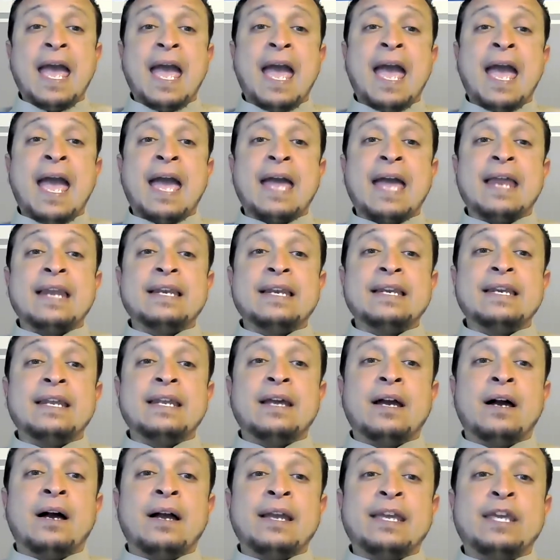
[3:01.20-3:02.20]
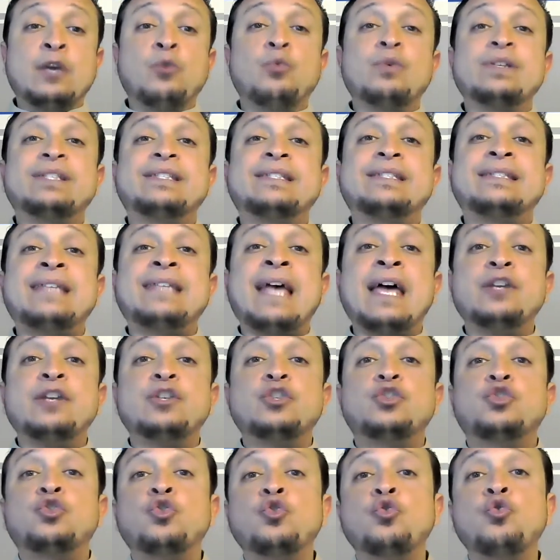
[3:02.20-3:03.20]
And he was
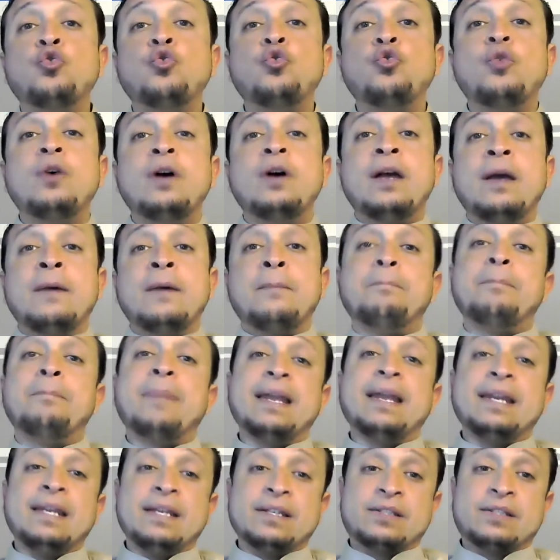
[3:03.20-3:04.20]
sent to Bani